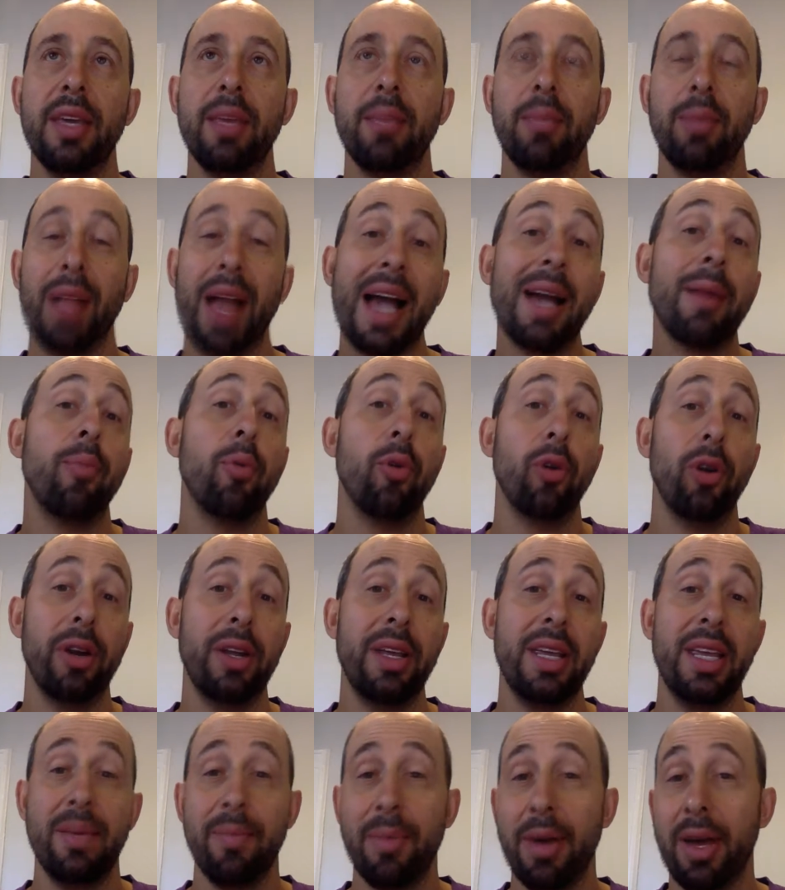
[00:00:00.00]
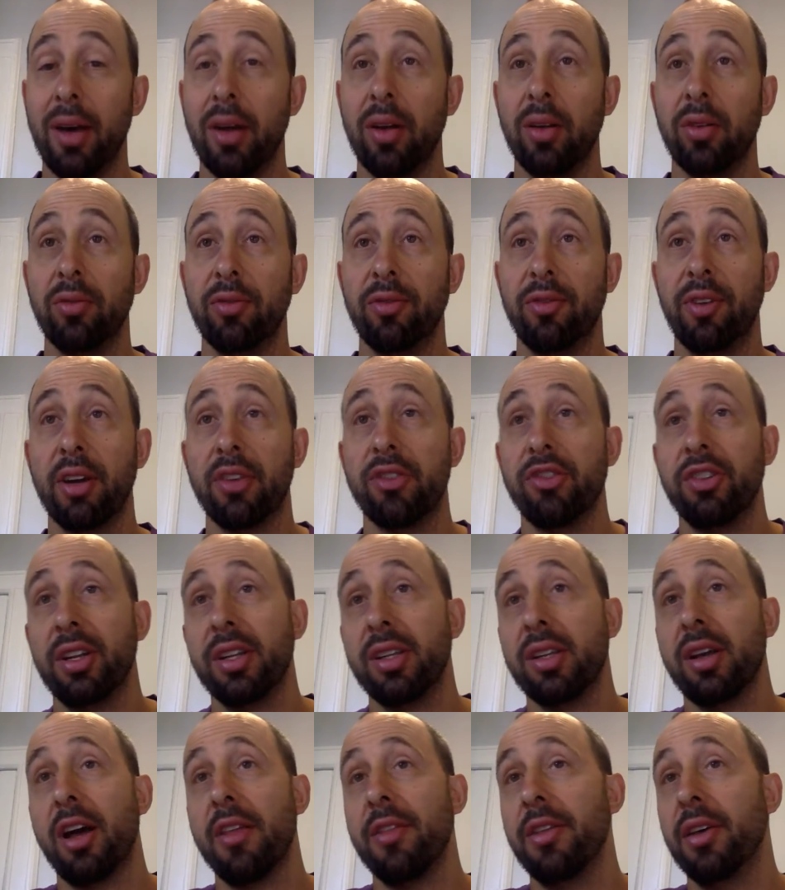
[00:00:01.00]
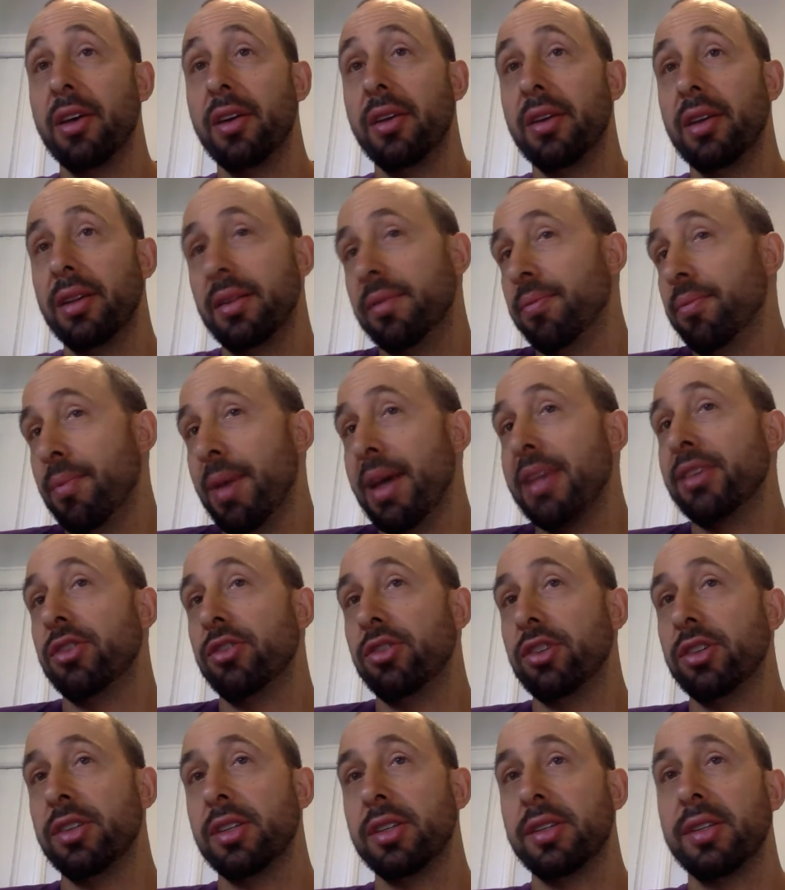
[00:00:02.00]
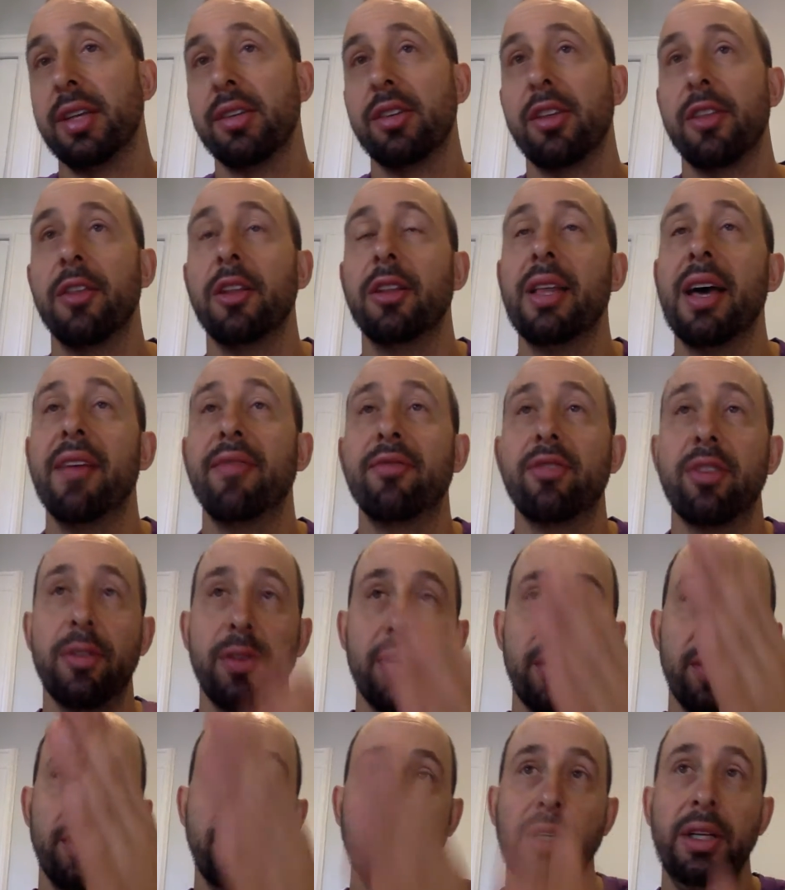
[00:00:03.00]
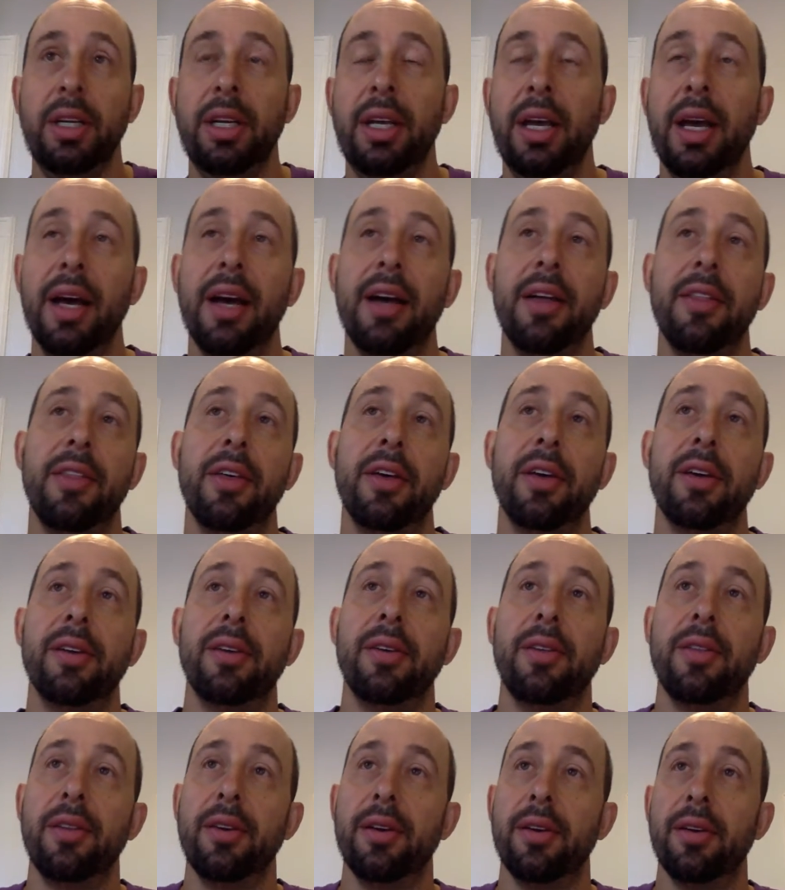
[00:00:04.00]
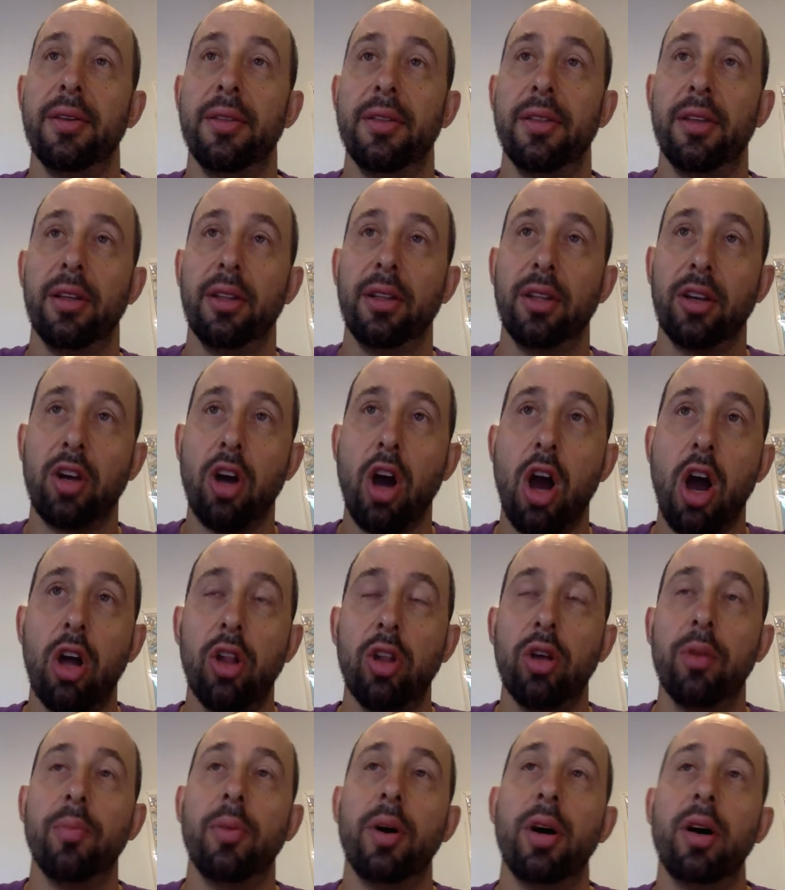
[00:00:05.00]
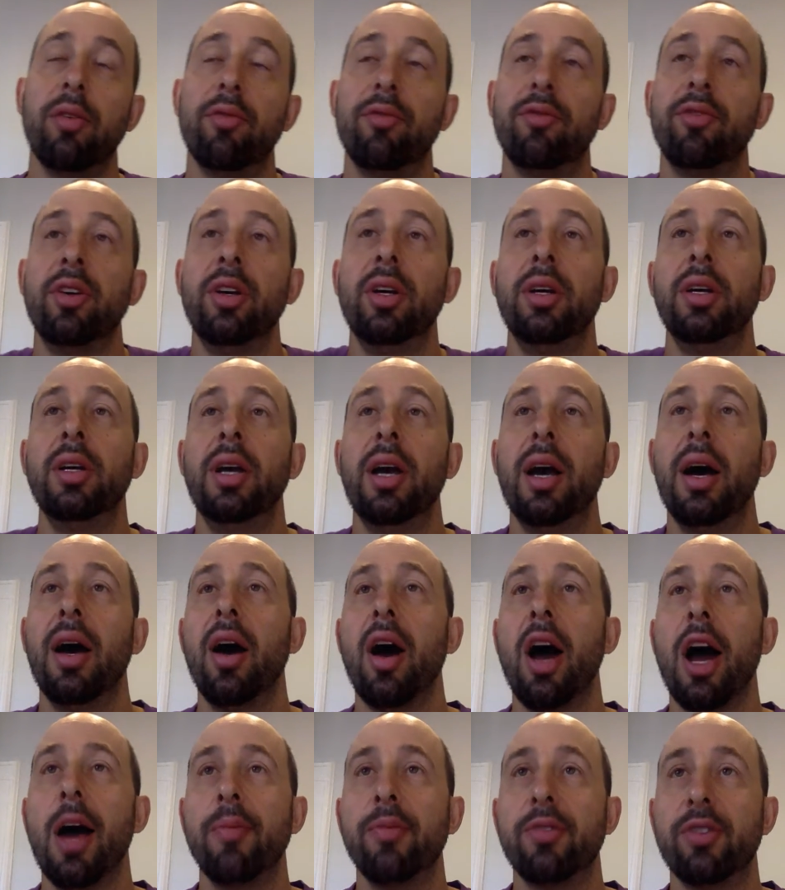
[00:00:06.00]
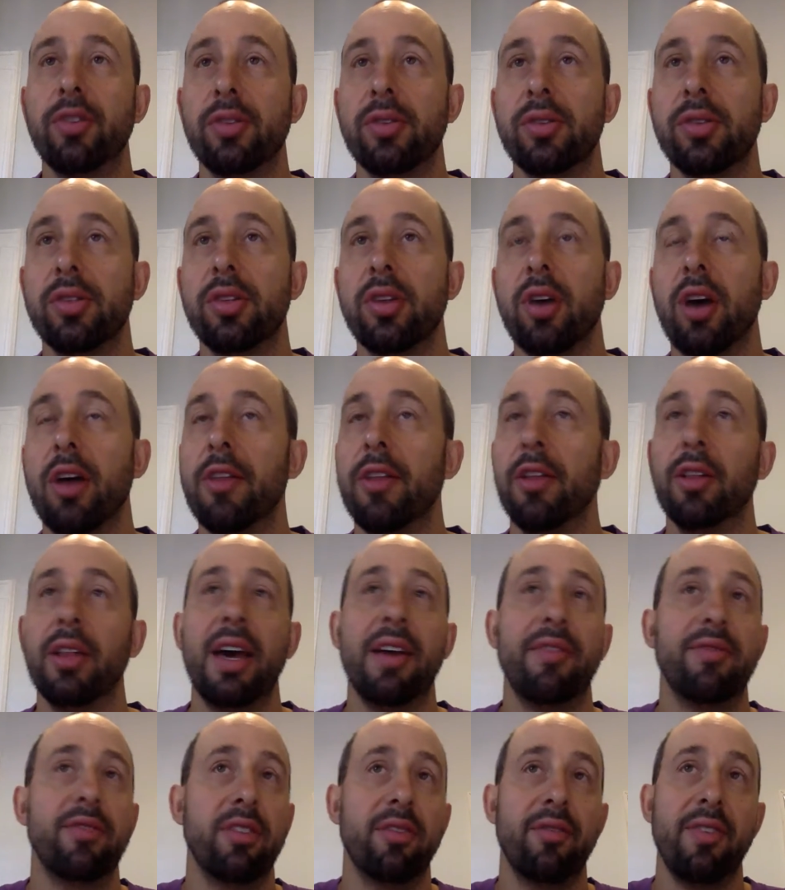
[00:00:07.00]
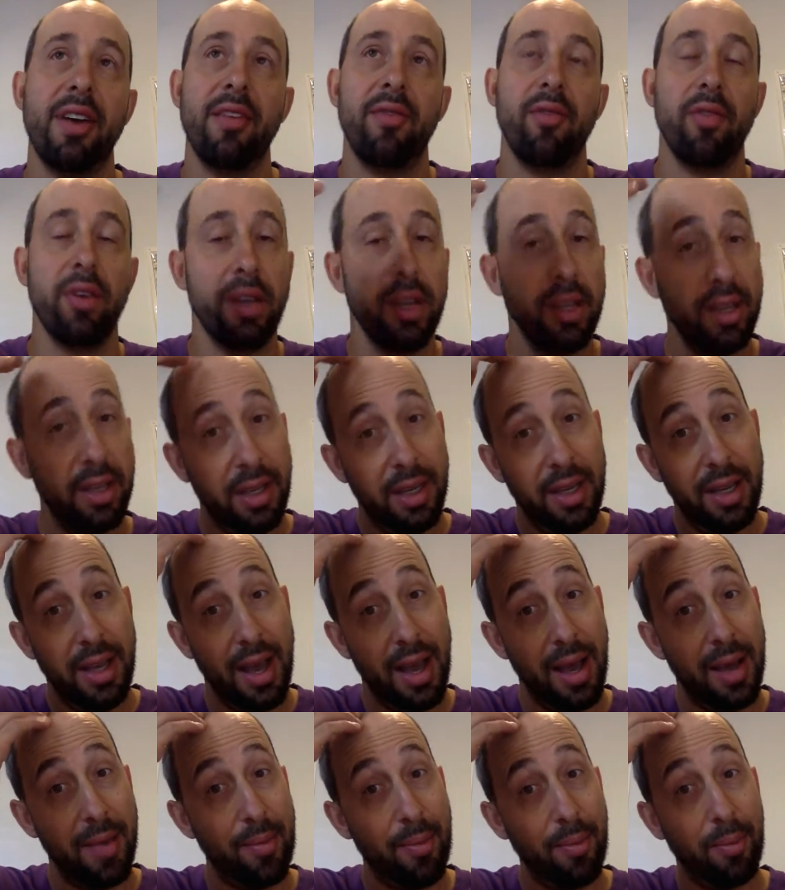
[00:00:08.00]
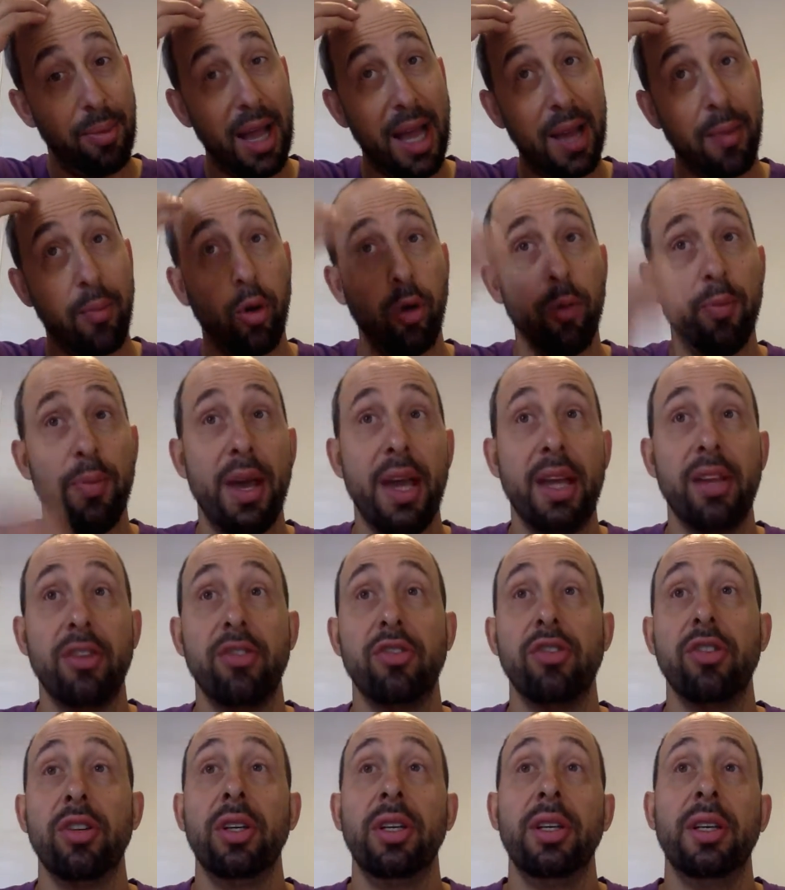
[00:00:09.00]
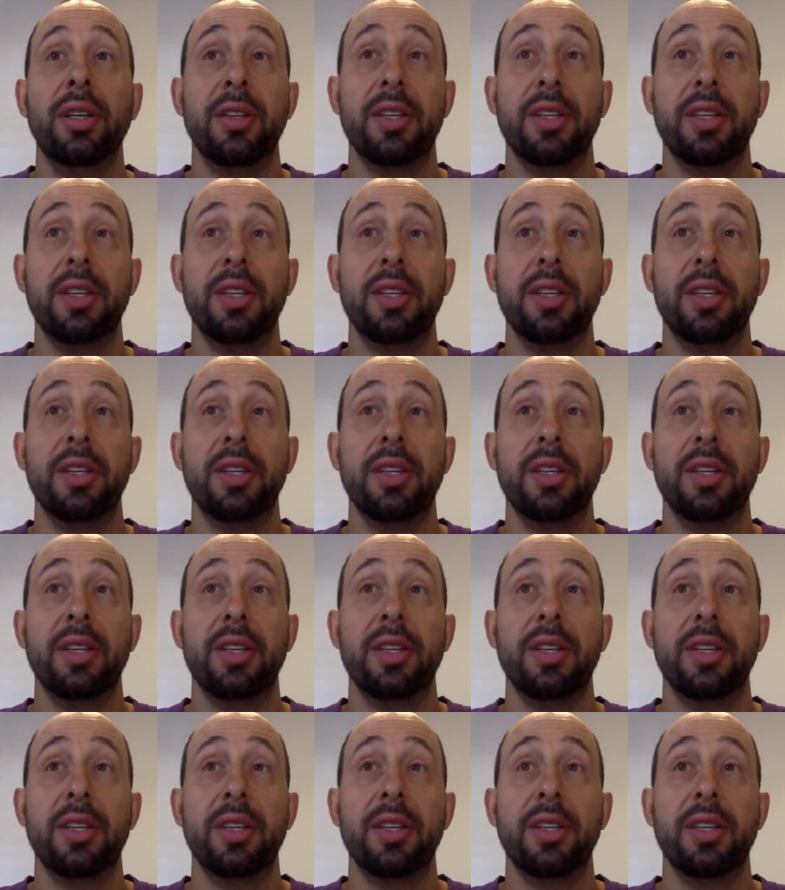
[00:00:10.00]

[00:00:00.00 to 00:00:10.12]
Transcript: Blackboard email function on the messages. It says on the left on the column of options on the left of every Blackboard page.